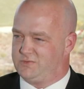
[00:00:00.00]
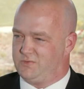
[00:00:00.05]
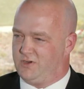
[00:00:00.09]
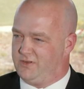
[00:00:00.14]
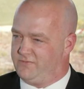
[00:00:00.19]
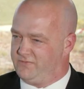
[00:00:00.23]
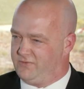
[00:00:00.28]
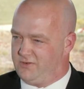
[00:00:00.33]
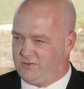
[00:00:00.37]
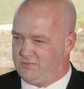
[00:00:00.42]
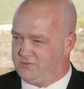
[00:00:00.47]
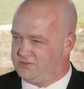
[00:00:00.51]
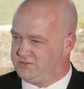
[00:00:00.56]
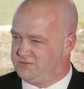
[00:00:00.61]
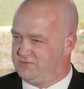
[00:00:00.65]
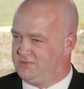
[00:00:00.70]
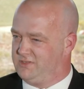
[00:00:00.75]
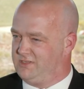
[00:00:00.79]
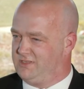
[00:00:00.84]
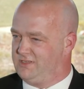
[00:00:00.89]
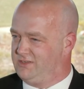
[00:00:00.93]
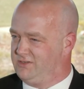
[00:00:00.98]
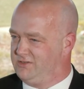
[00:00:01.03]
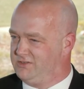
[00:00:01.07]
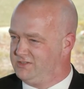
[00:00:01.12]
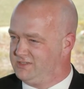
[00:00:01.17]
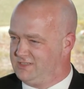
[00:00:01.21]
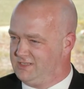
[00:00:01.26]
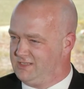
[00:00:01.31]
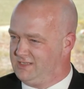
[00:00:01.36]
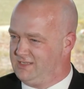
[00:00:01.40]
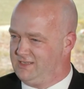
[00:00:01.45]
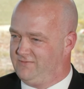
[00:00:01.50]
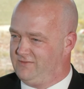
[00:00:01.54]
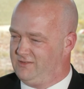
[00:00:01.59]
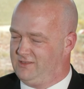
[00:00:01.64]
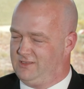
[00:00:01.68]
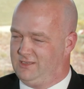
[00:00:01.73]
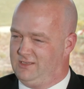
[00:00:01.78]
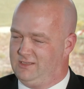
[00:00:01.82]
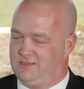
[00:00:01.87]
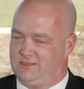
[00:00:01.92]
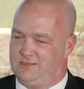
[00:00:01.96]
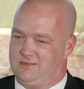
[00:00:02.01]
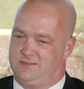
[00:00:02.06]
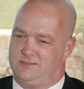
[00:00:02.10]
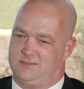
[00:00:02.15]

Wi-Fi wasn't really a huge thing either.